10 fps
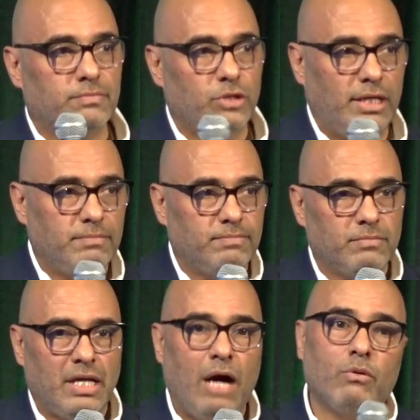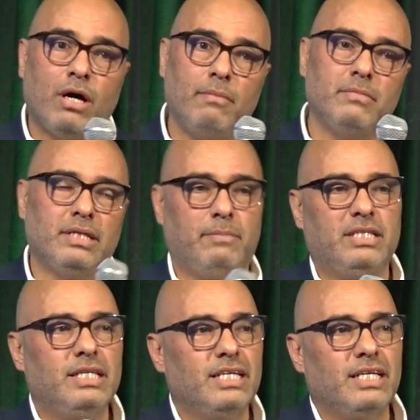right? How come,
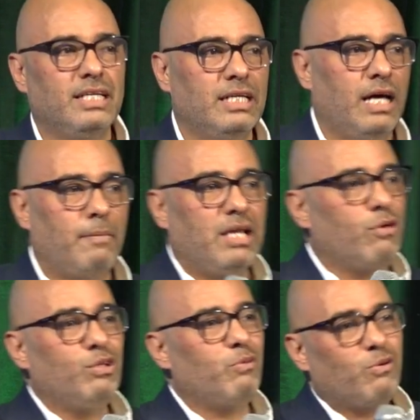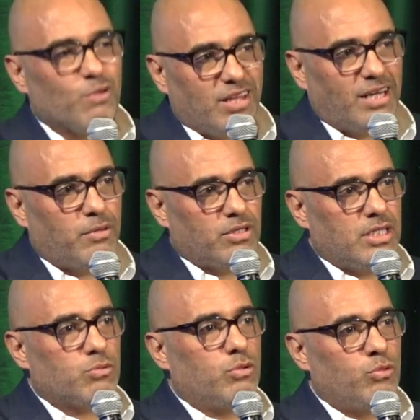am I the only one who thought about
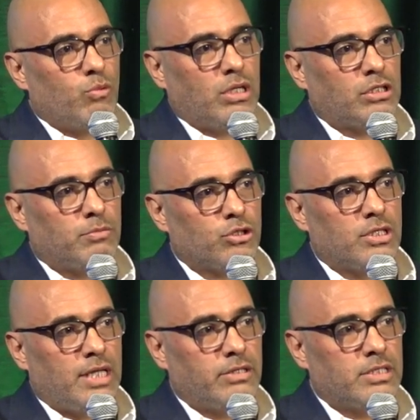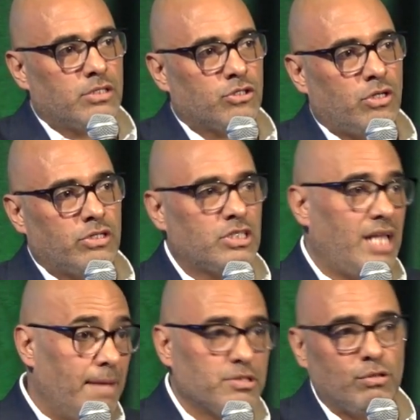this when we wanted to push in that research direction?
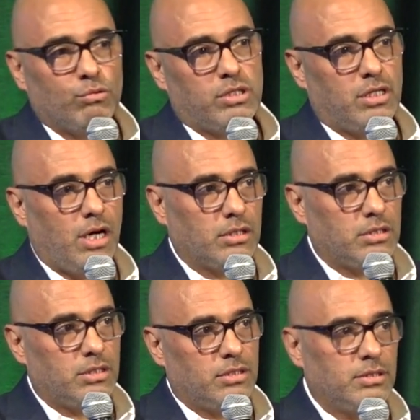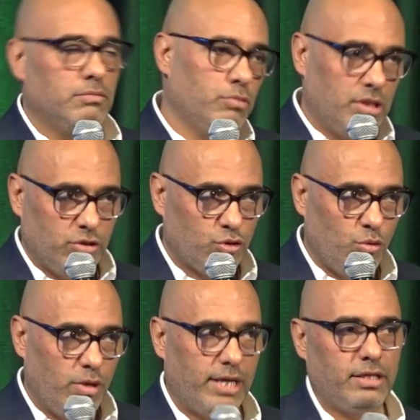Absolutely not. But there's no
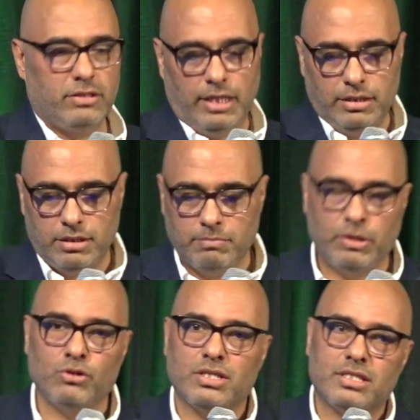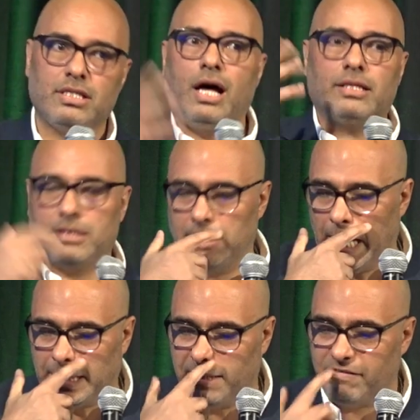way, right? Because it's not
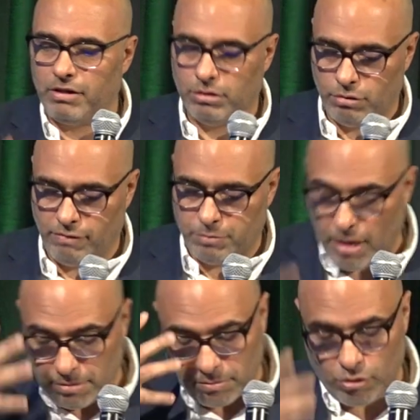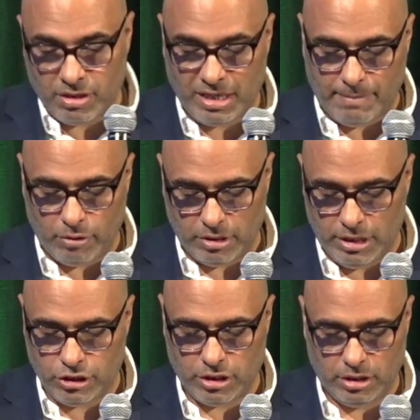that difficult of a problem to think about
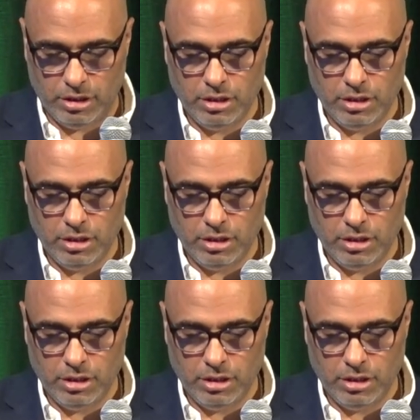initially.